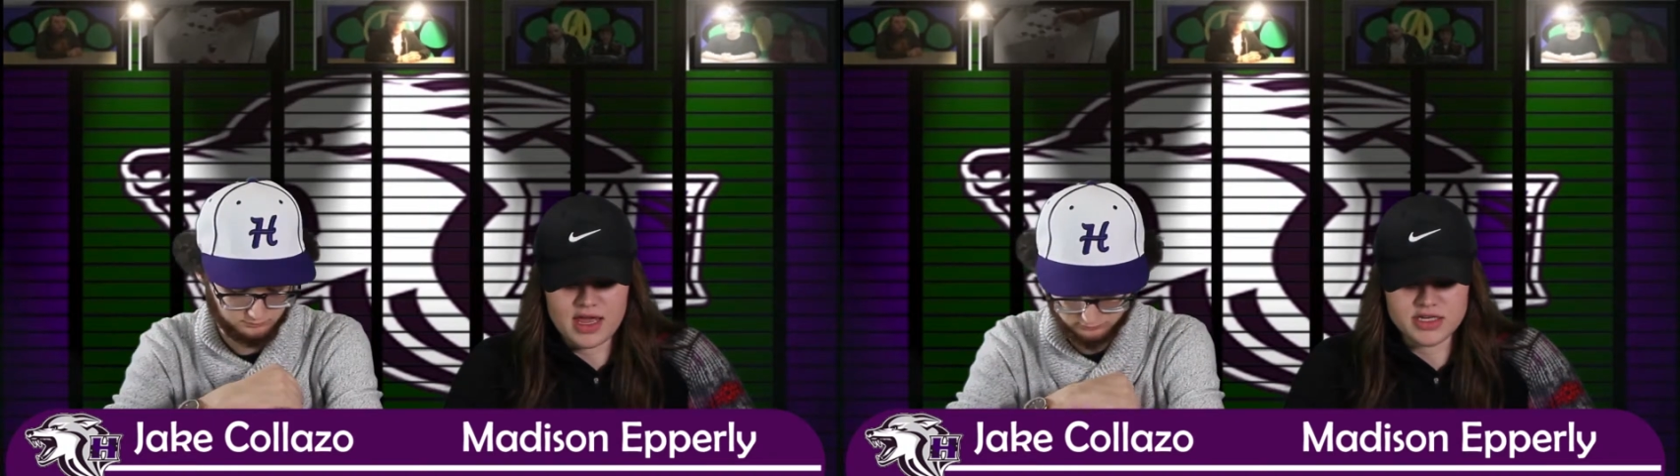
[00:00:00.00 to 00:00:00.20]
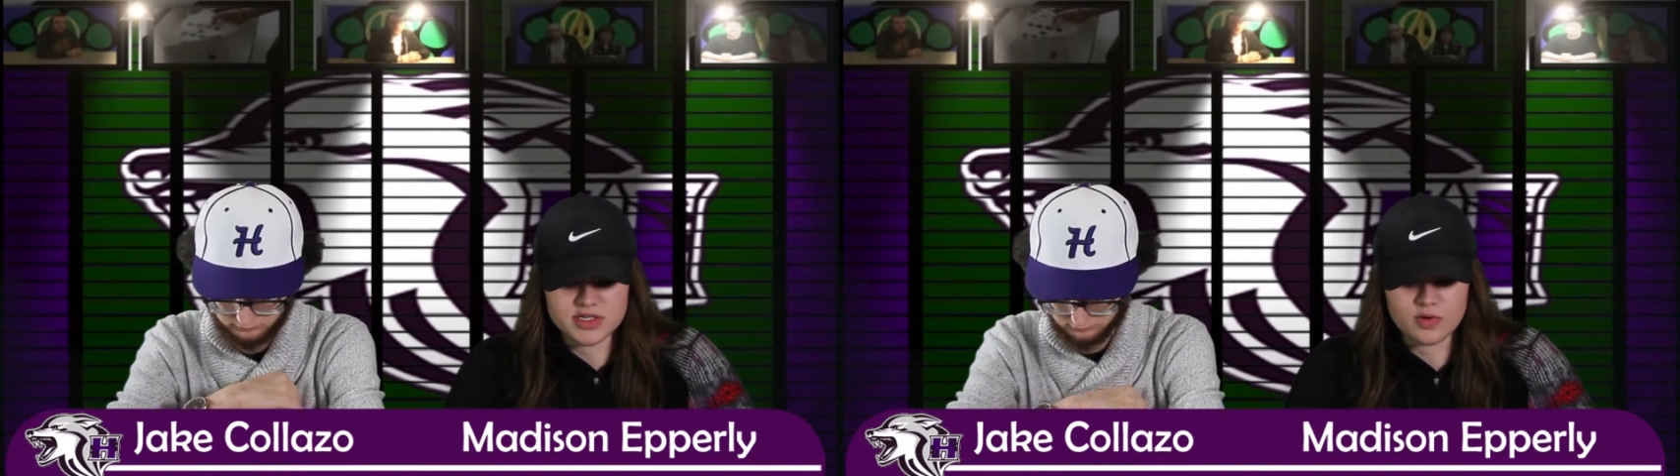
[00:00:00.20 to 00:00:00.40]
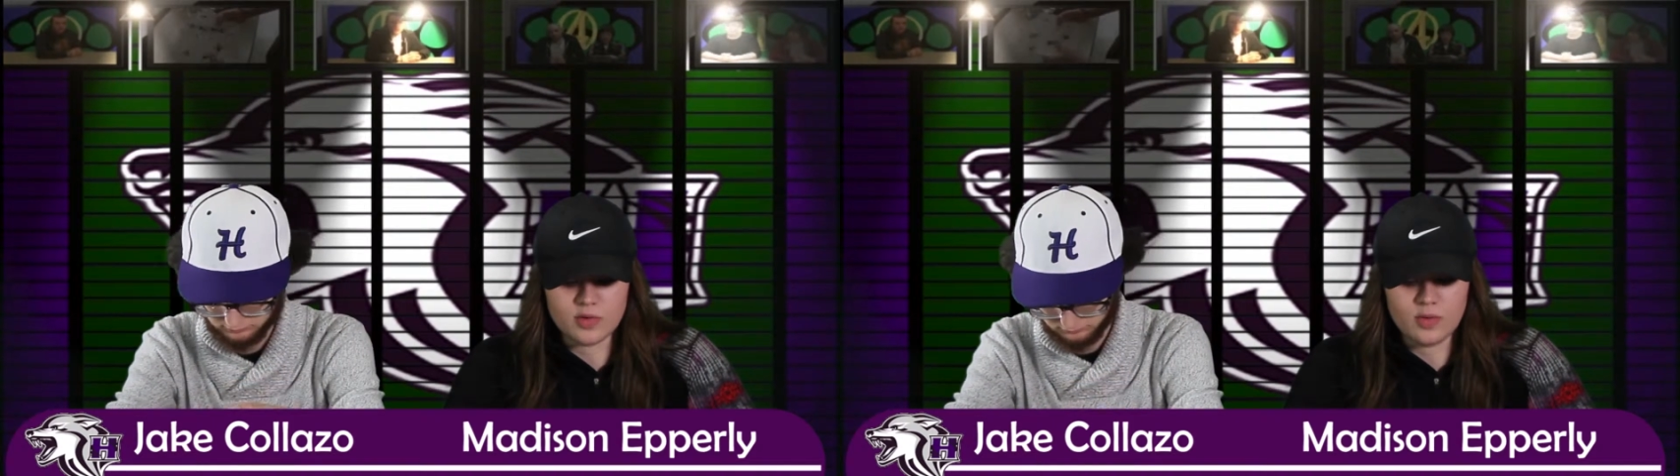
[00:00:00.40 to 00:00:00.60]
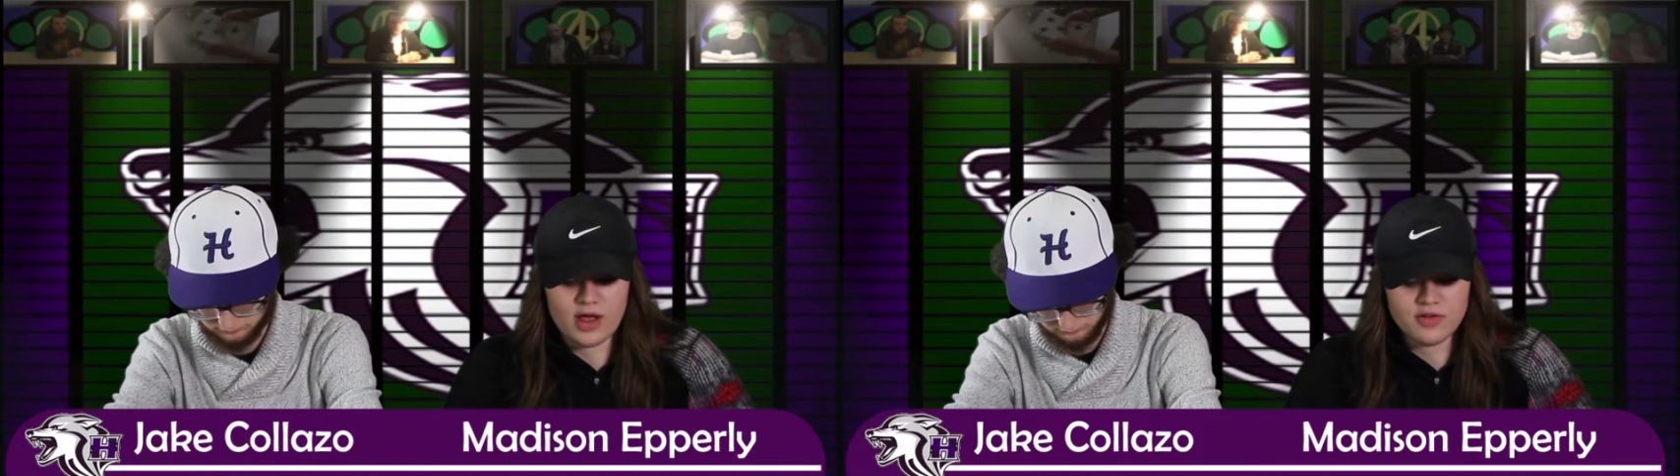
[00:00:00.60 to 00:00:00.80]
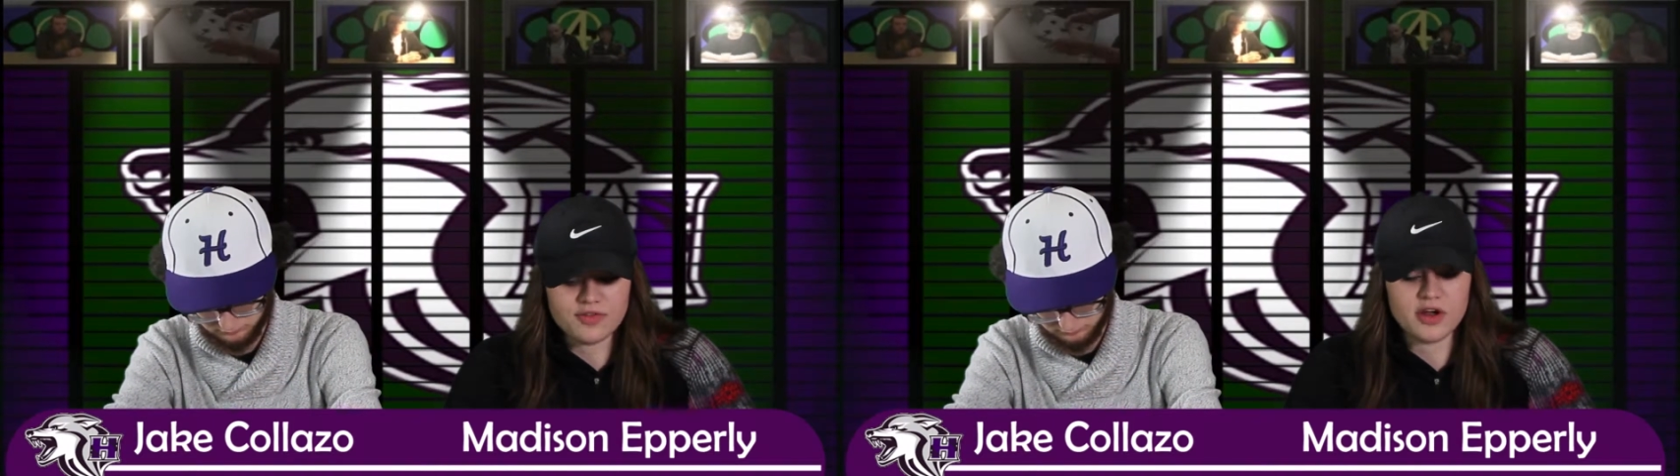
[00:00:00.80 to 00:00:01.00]
and
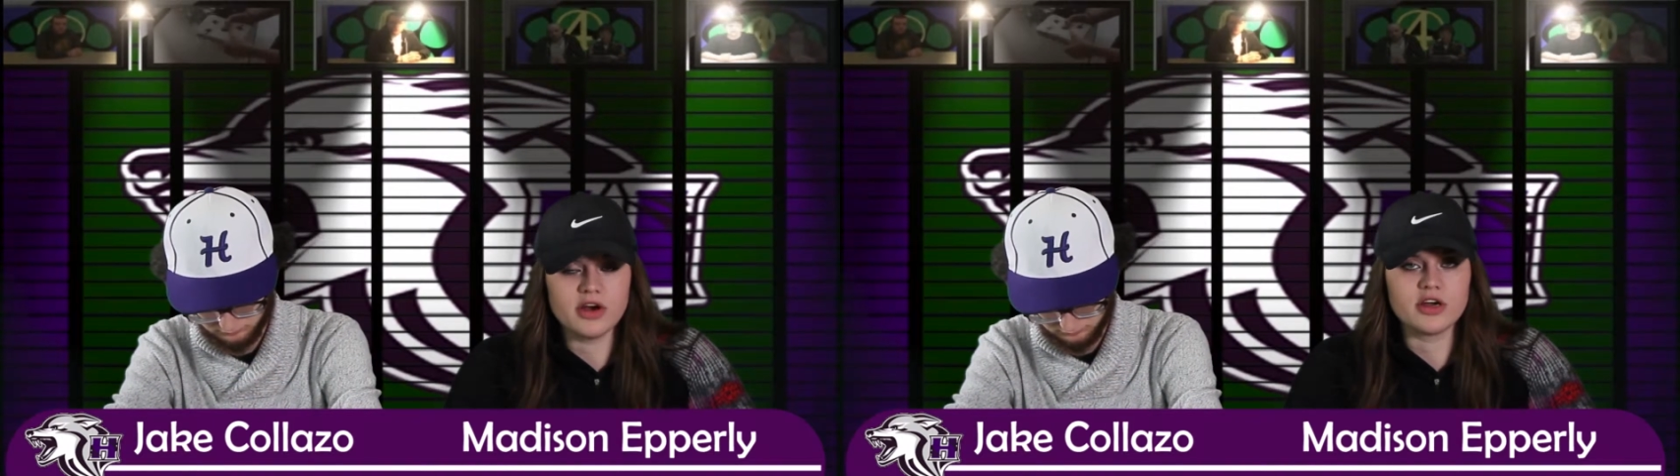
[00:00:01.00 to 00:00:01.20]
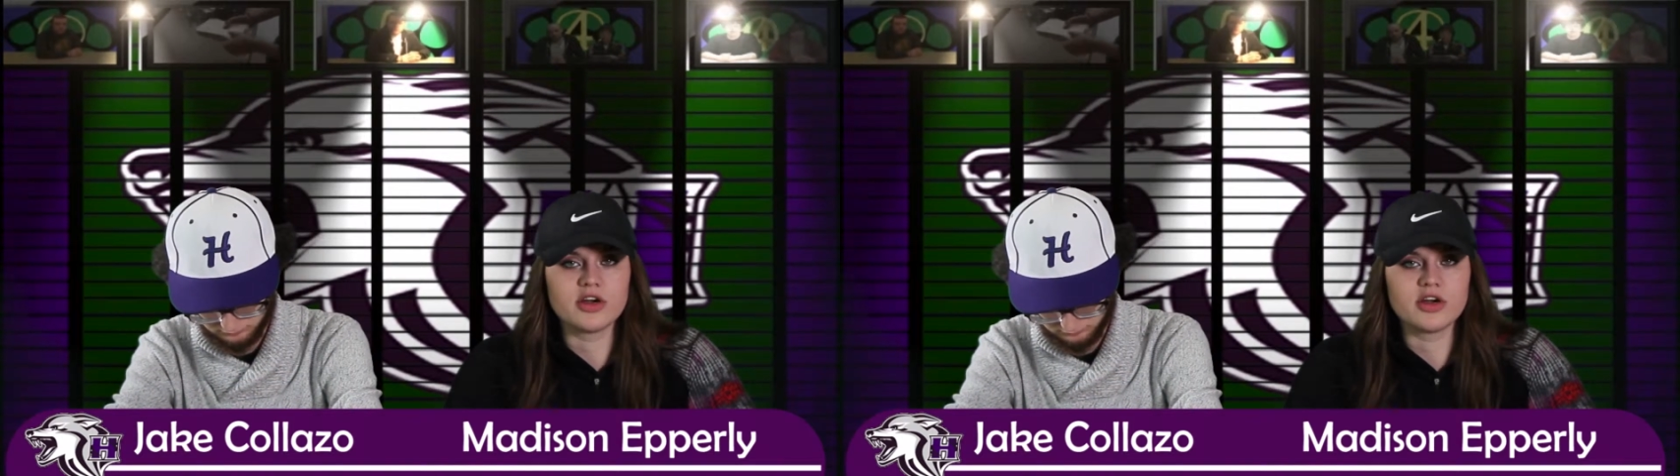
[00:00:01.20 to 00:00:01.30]
12th are